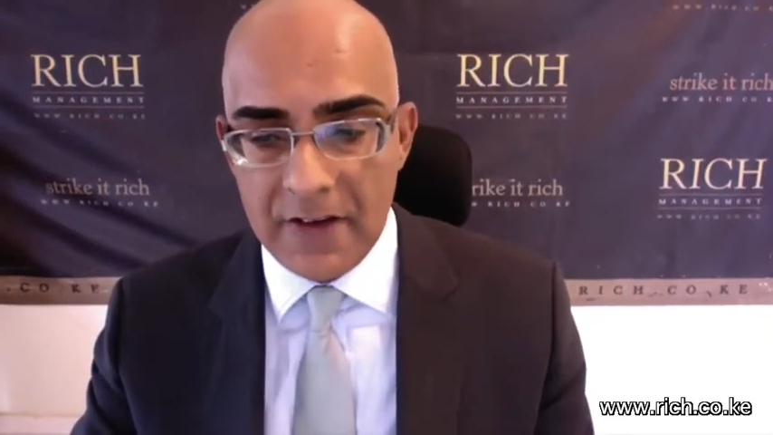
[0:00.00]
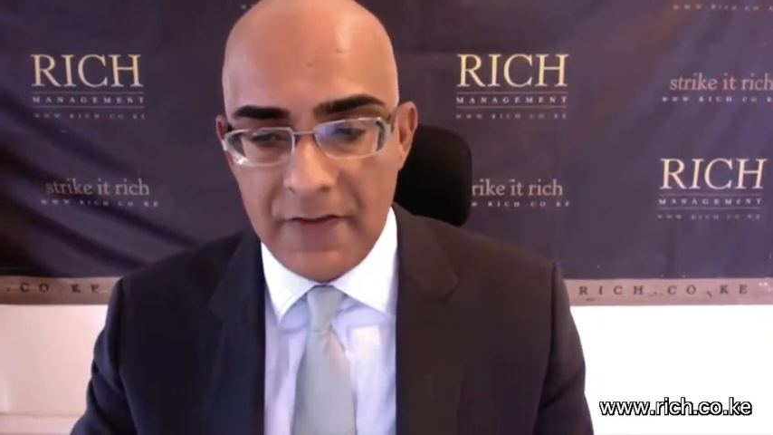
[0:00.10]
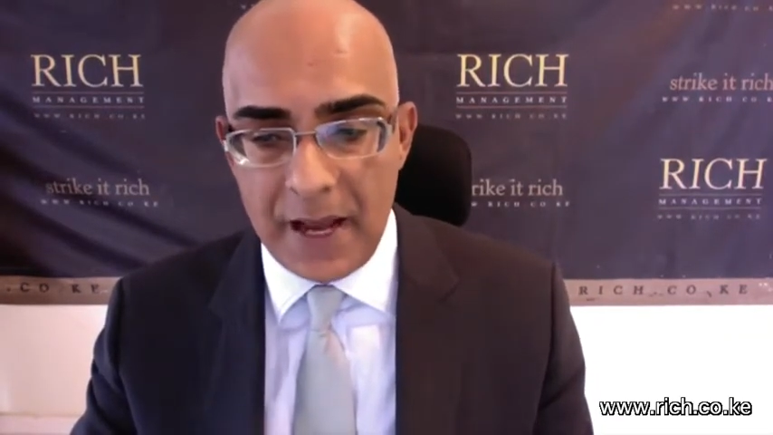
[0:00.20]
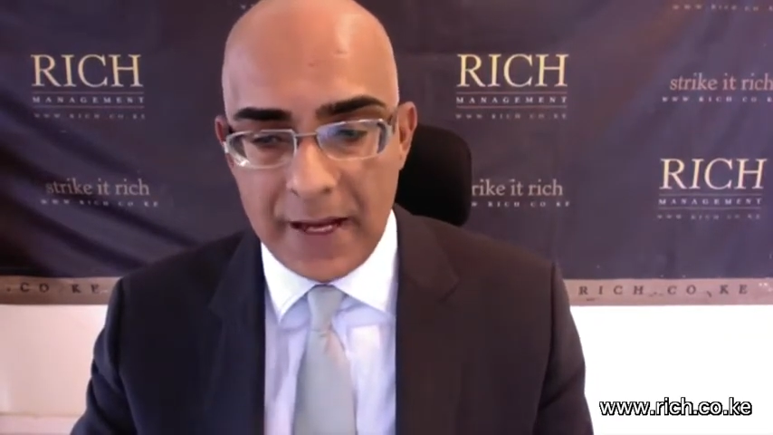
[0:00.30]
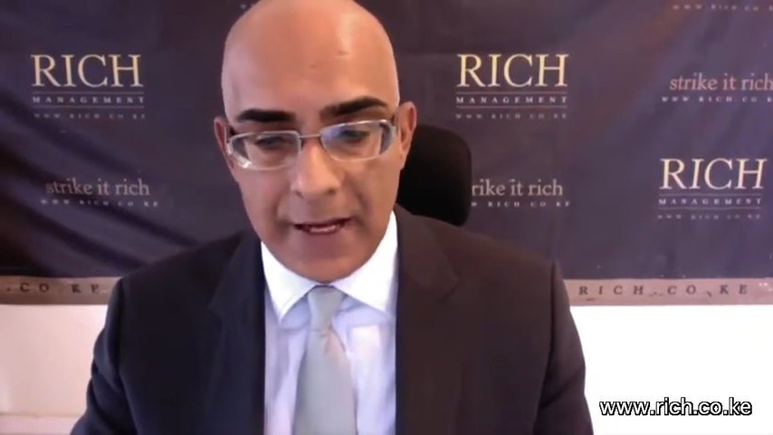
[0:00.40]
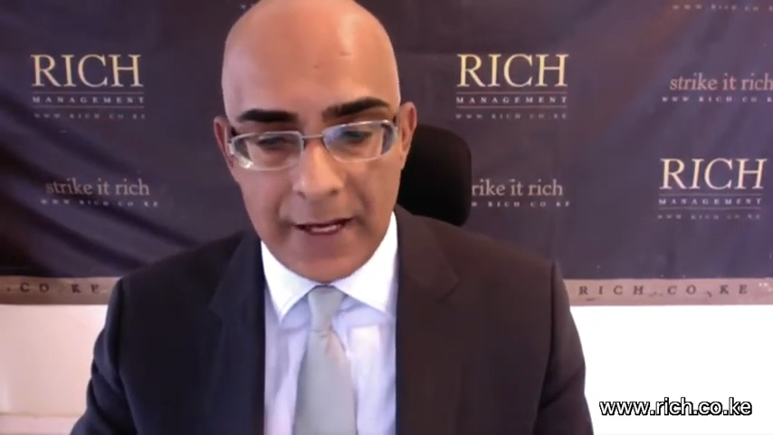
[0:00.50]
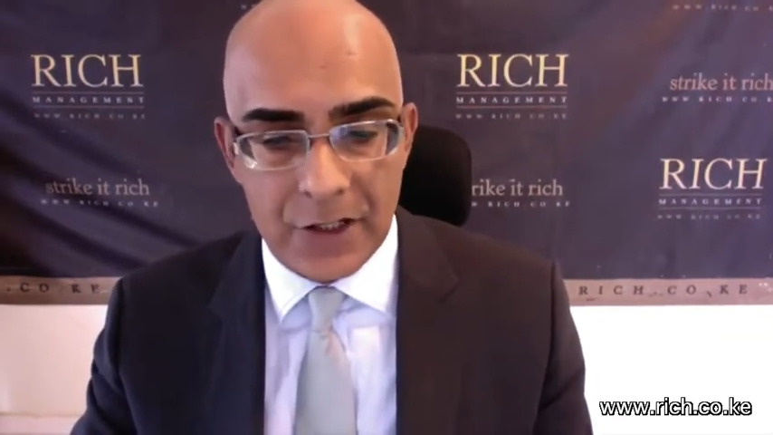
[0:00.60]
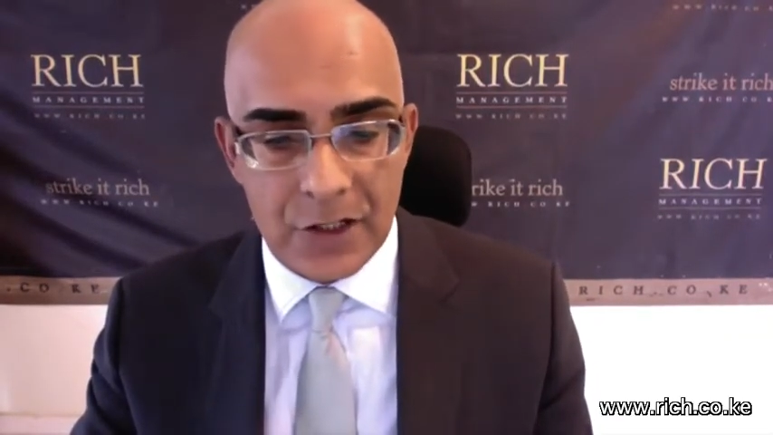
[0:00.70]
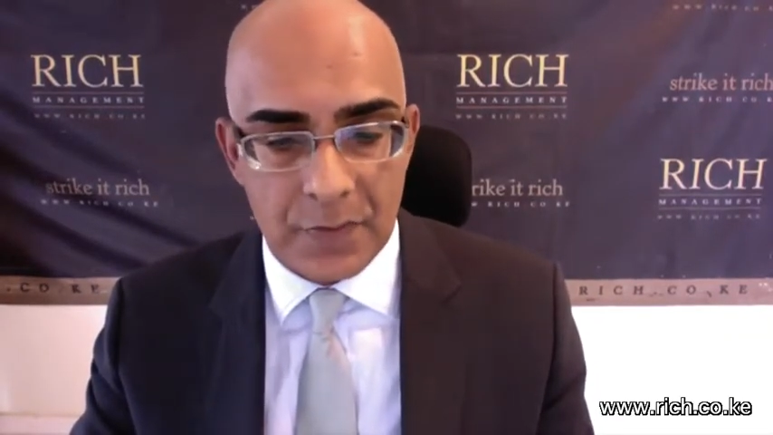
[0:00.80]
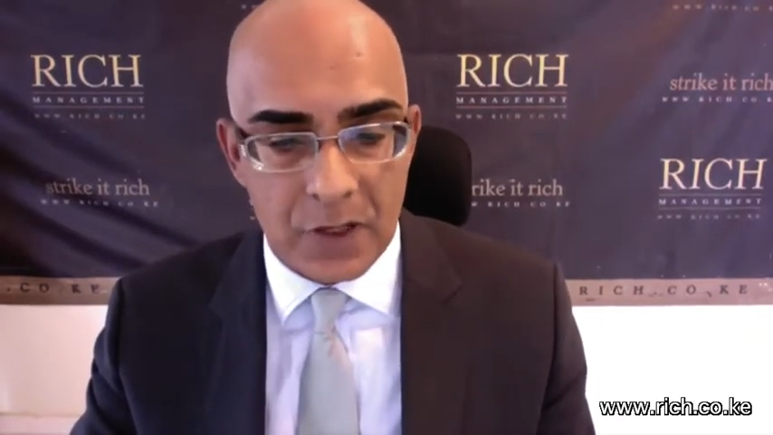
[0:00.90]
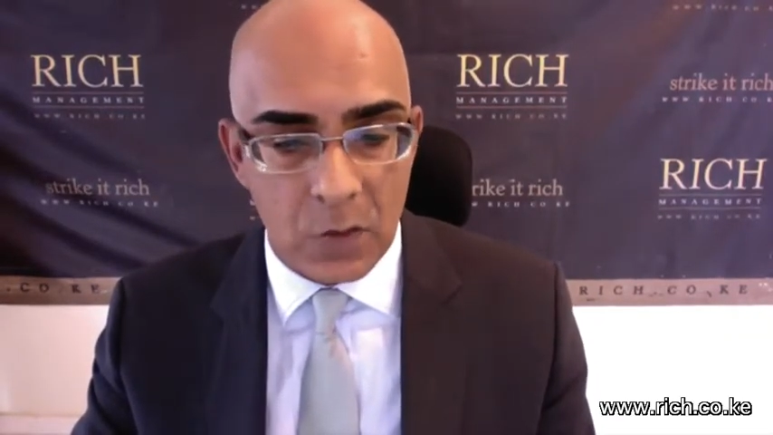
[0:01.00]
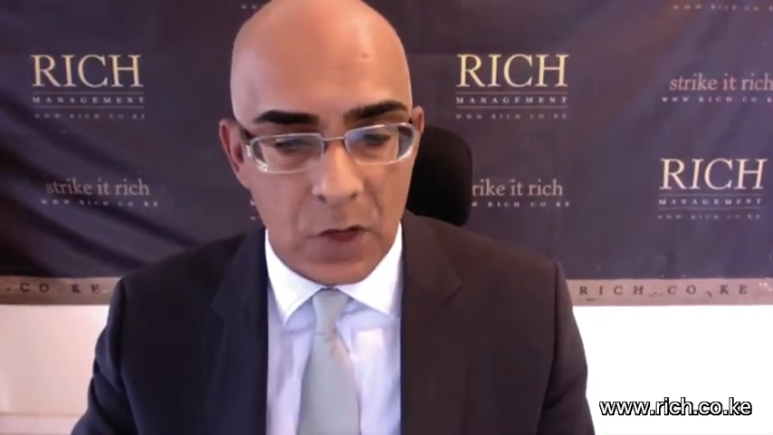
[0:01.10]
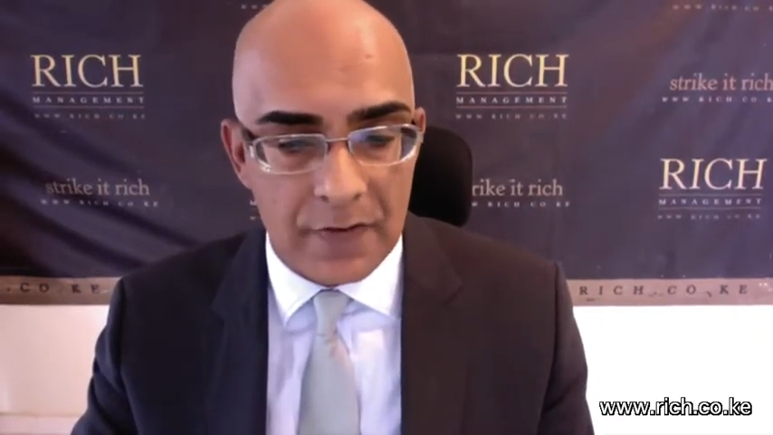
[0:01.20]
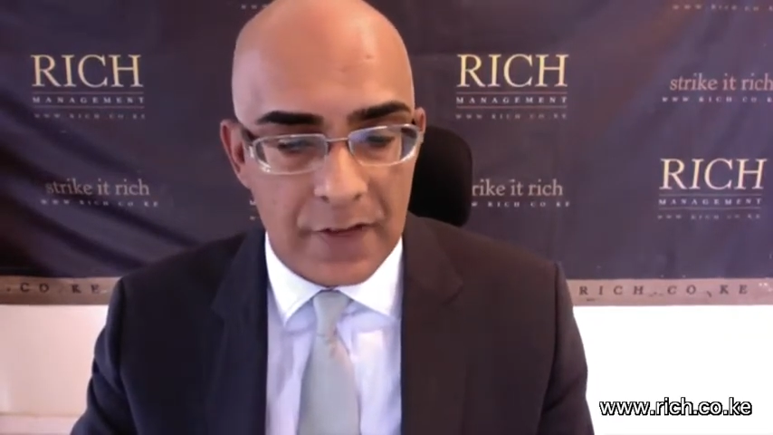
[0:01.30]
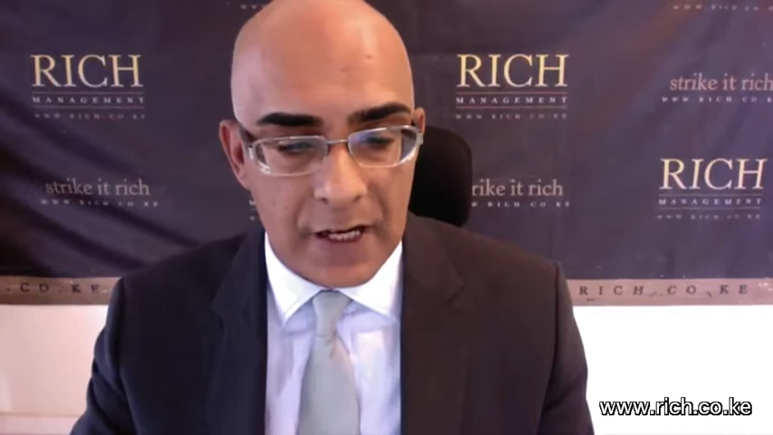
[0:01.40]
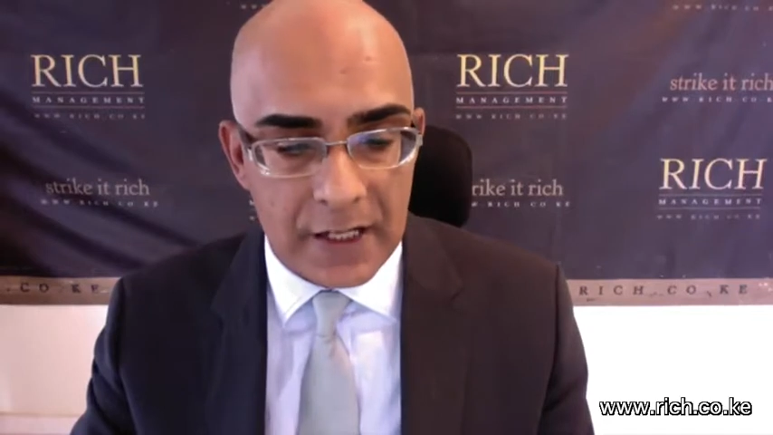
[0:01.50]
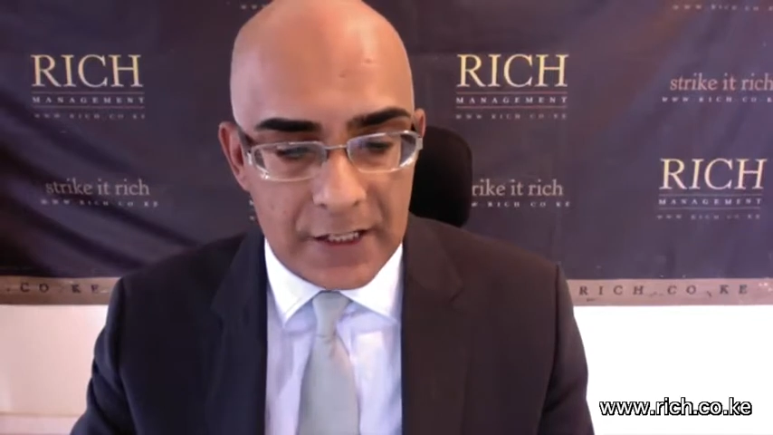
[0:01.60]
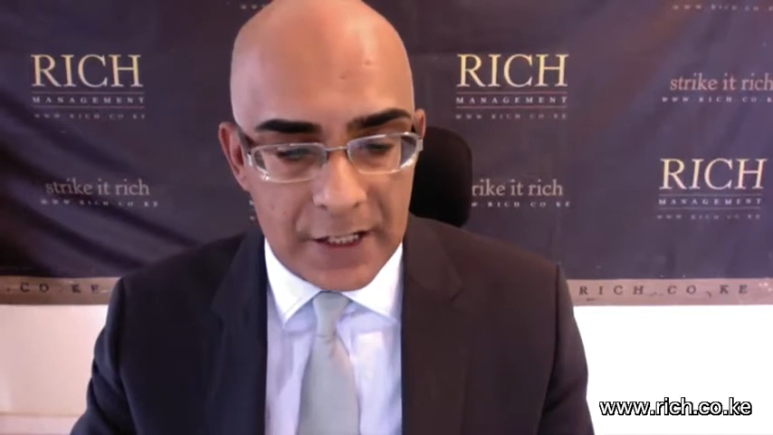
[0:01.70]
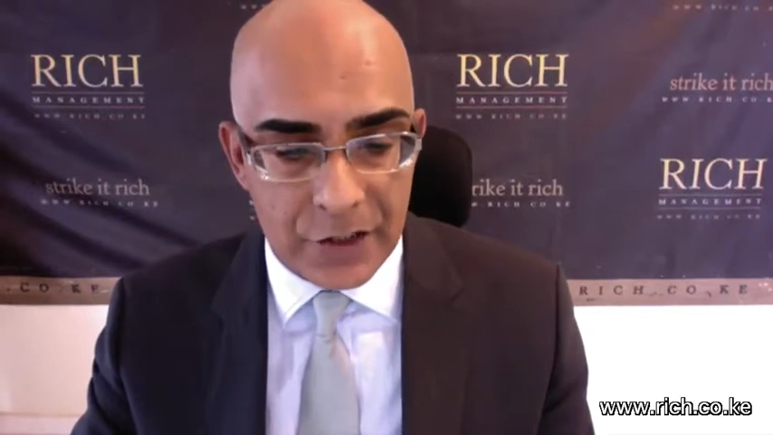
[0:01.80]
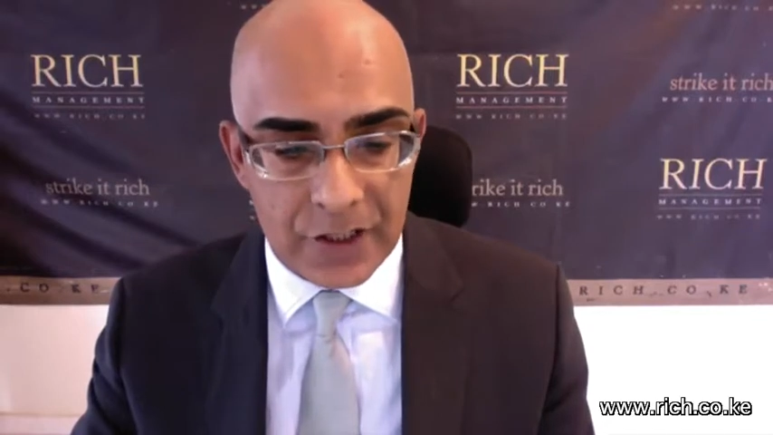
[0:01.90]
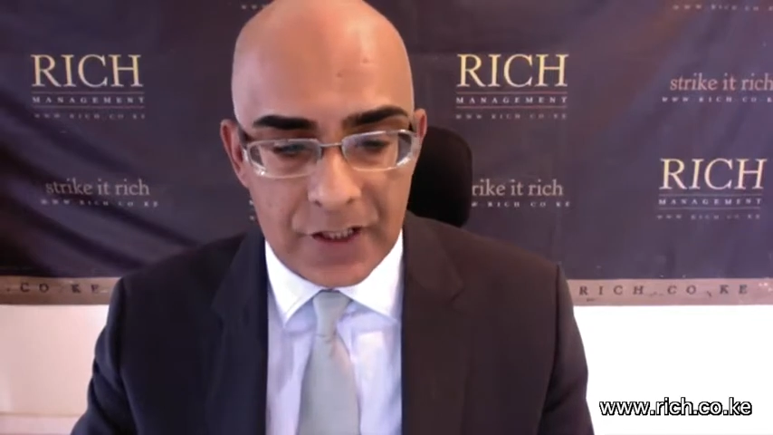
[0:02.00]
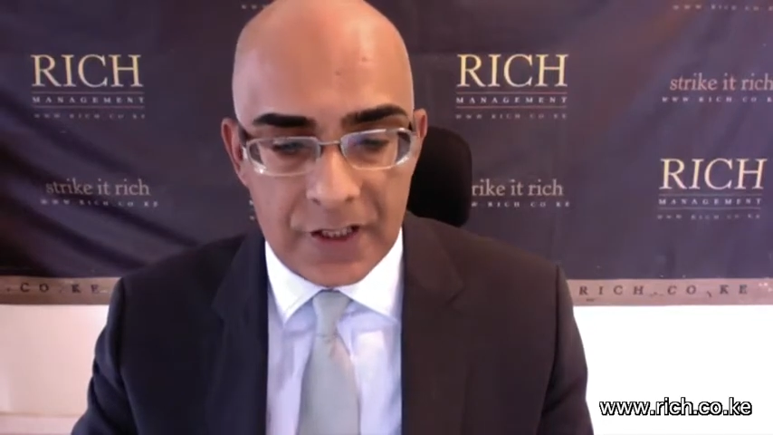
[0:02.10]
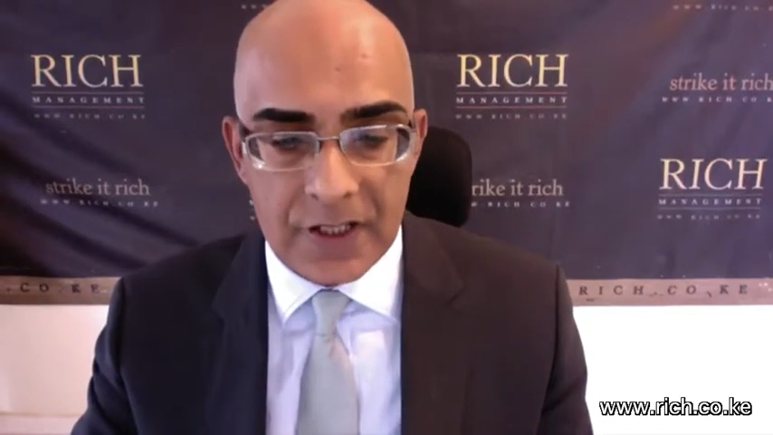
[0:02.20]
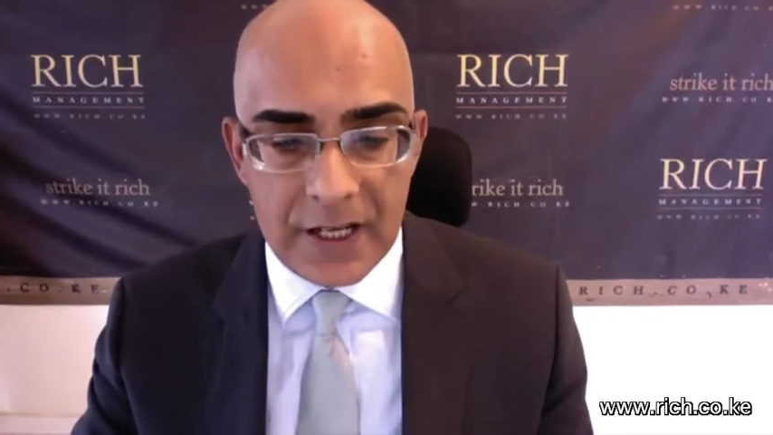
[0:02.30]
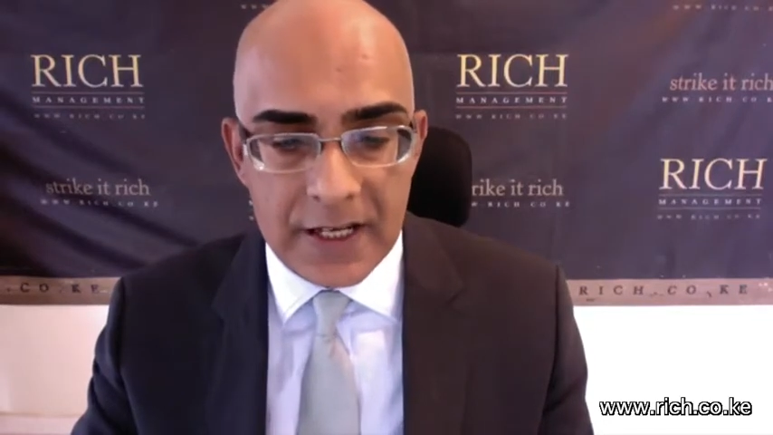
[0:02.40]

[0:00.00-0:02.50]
package, but one of the conditions